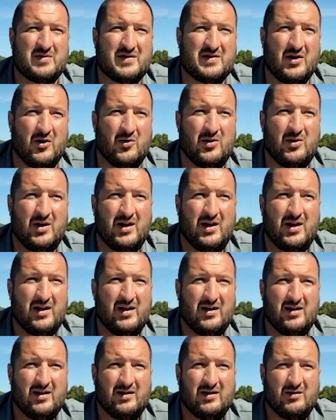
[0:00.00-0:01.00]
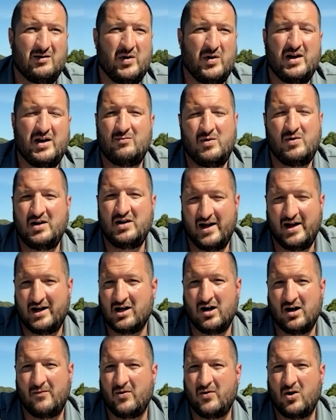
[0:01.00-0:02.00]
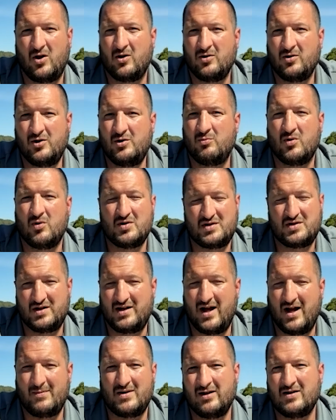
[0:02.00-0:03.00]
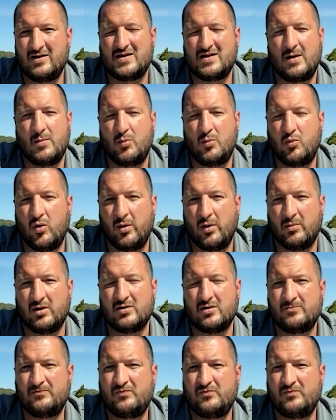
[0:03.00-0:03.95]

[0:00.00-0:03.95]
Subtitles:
So we take care of it all. Most of the time in the same appointment.